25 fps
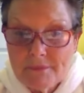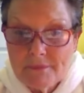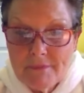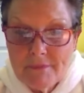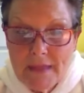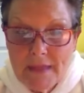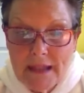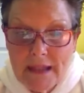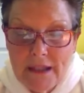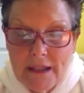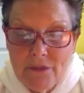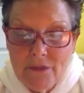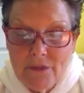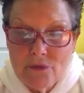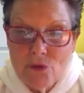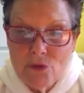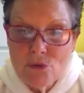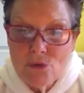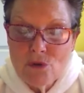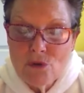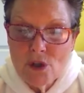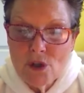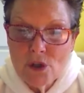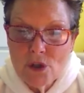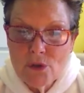if you
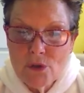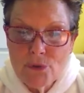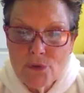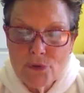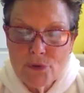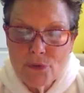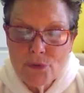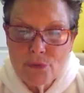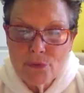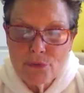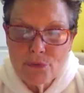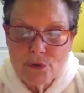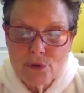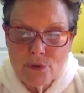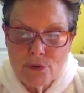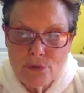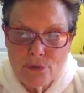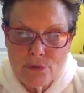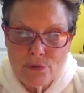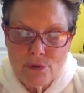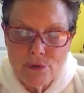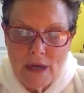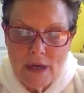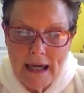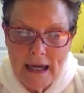go
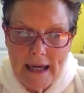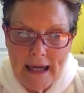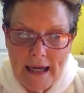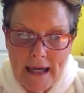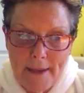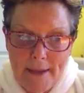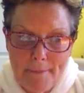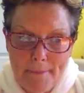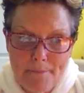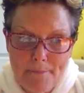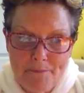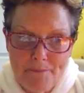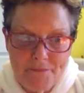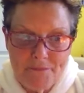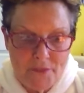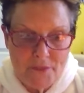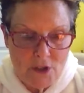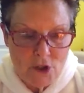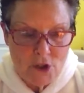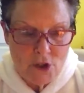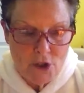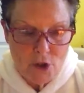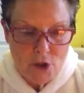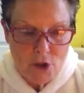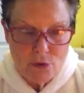through,
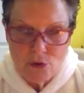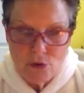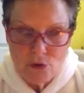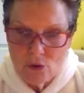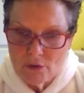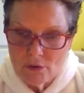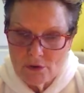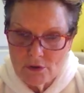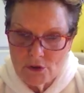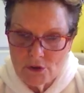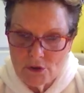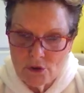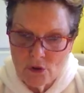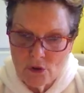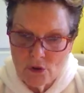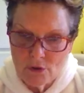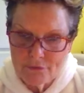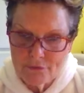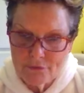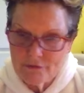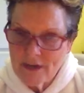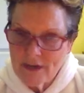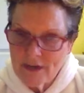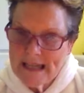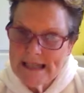you know, your
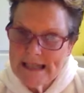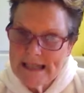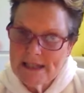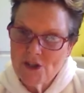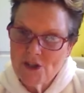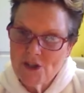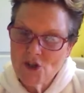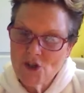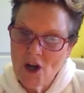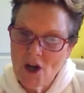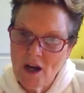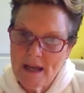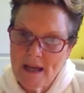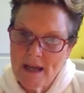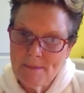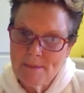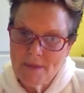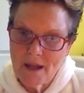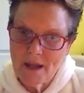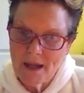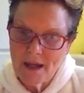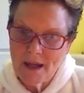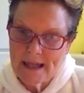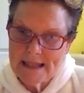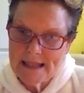friends'
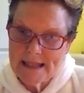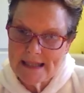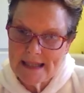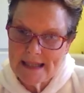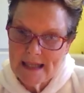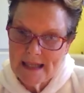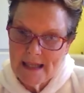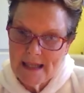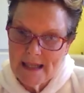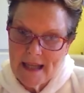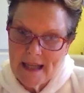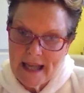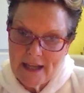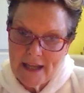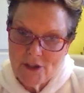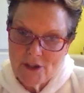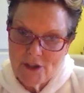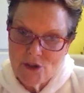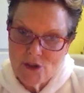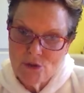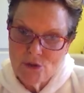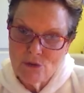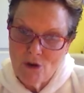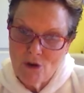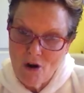timelines and
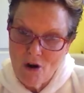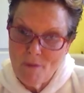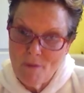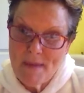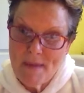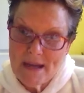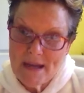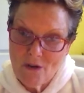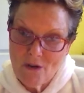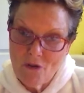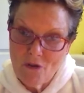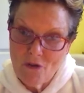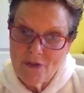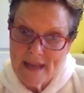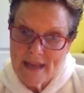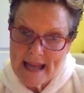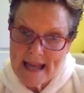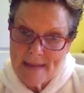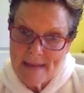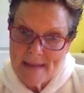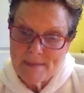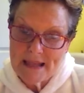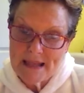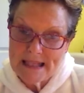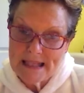you comment on
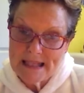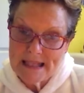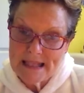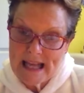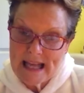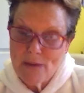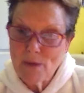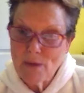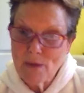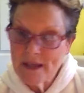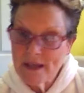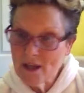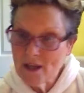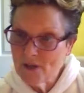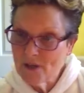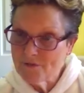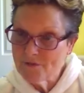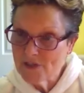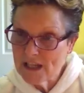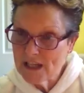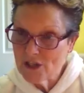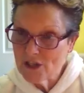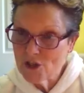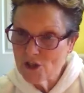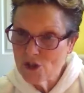them in the same way that I've
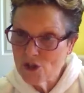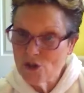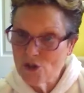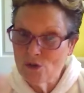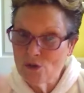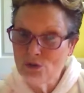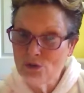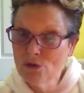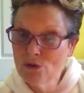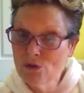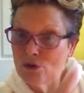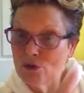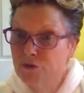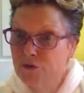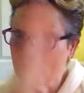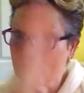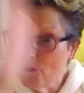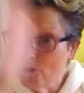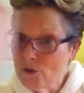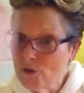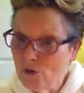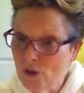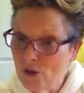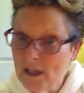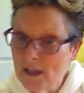said to you, look for
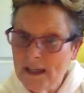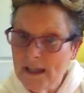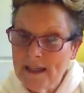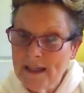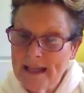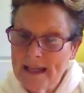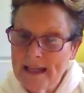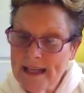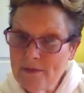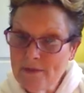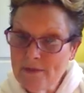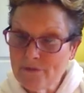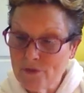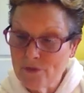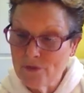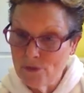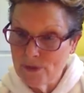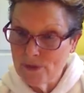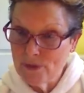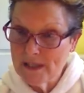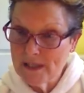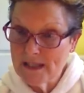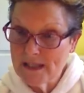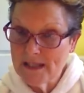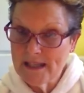your
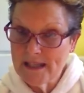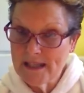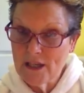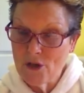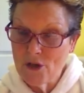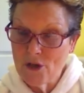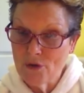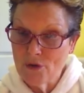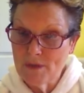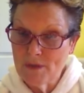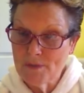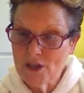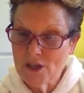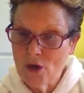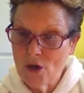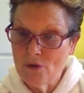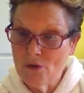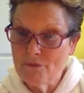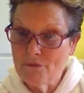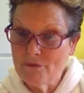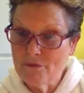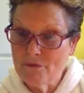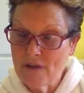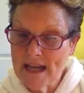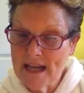influencers in crypto and
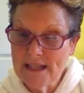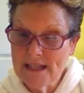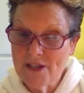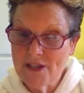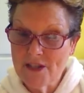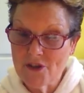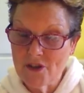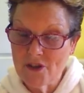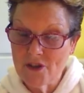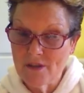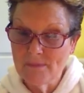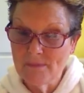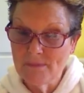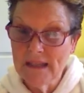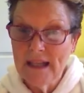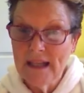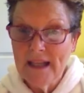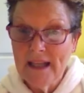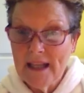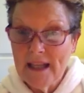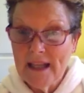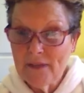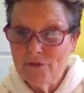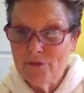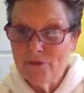friend them.
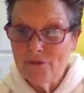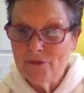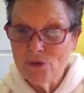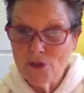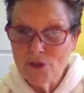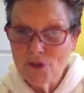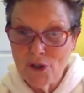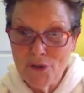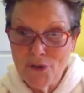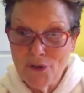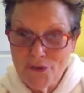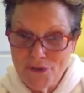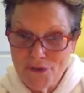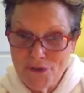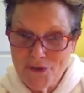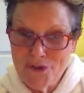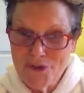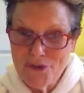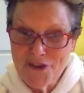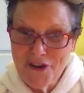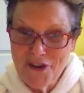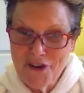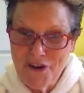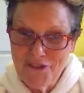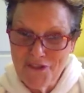If you go through
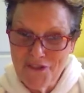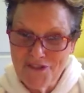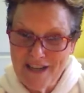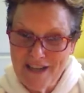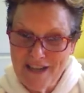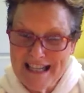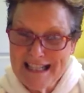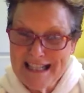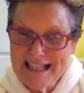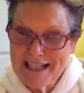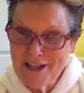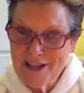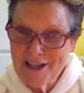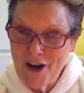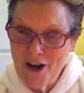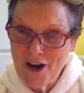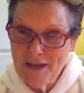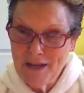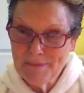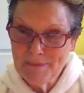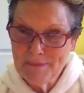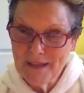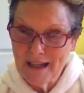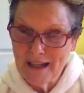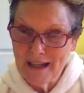your friends'
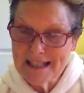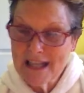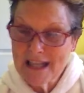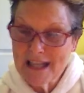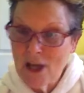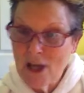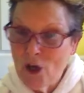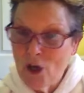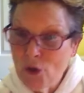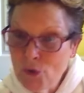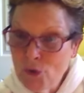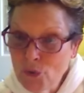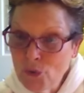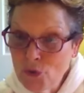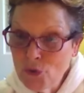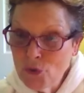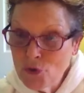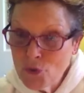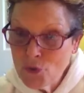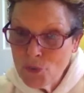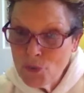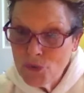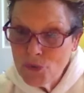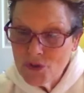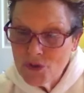timelines who
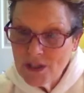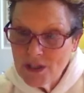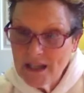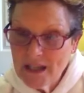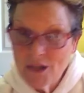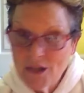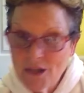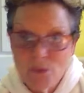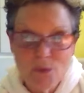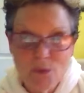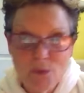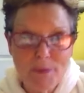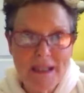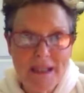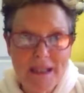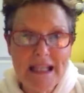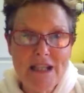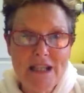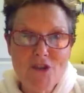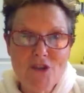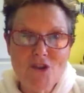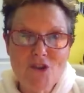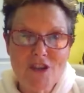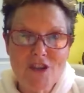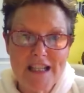you think will be
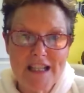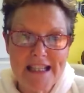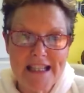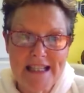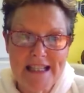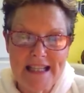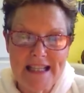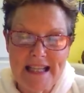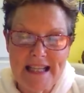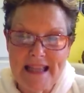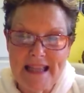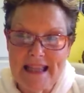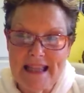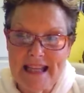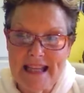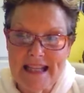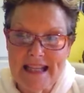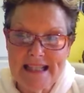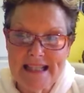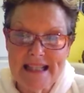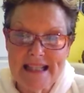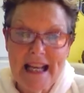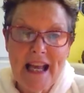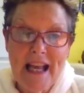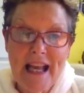interested in
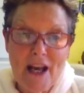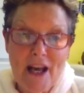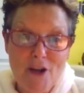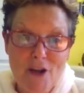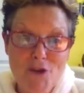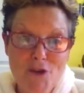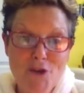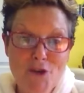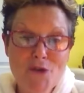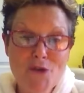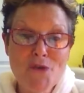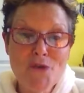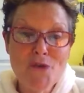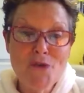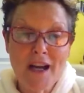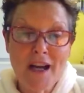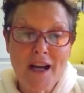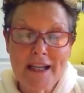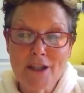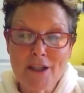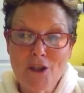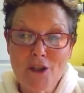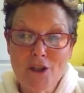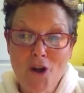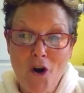this and you like
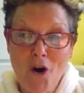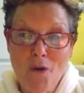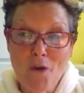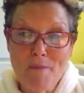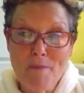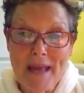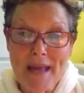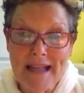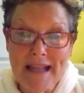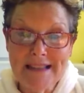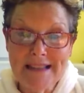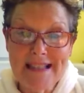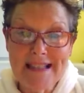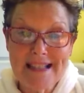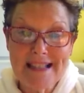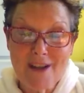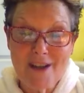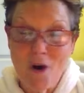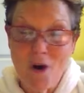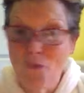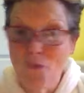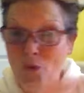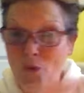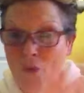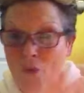and comment
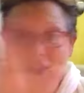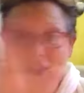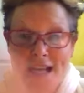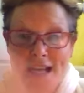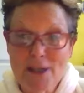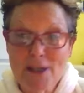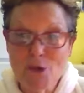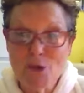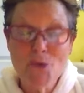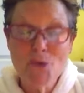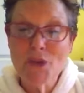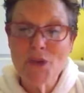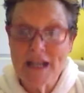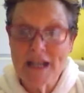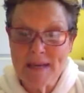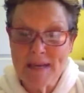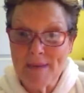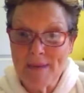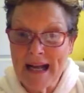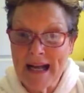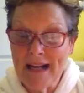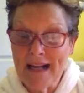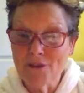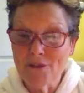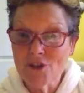on what they're talking
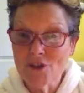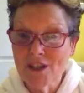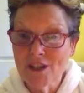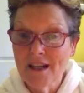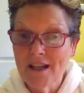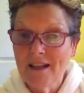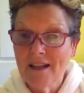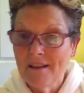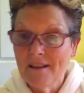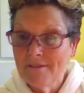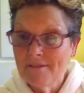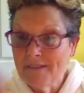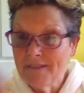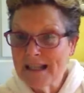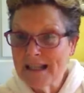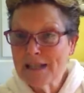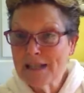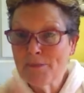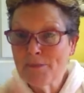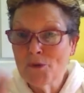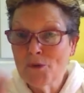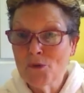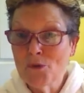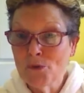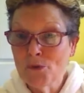about,
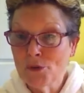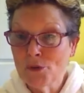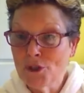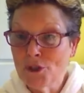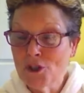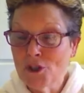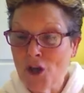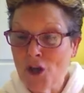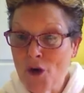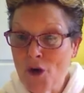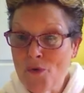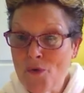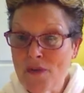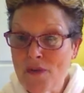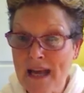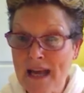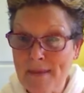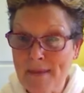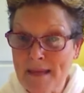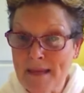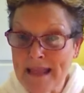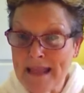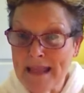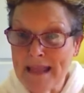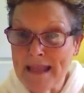Facebook will show them
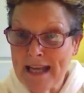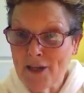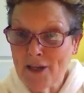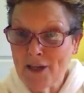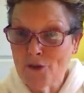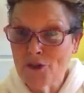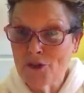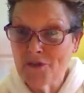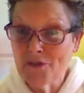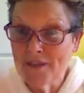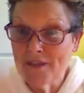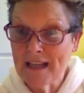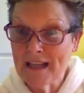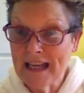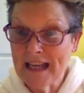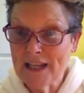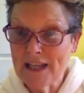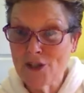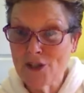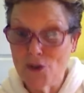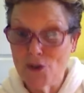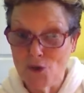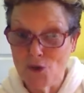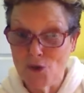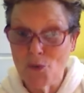in their
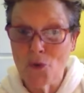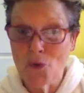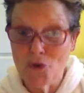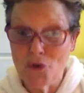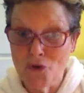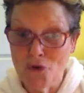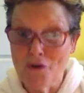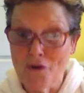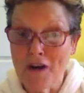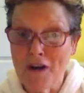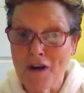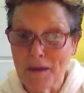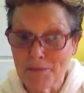notifications what you're up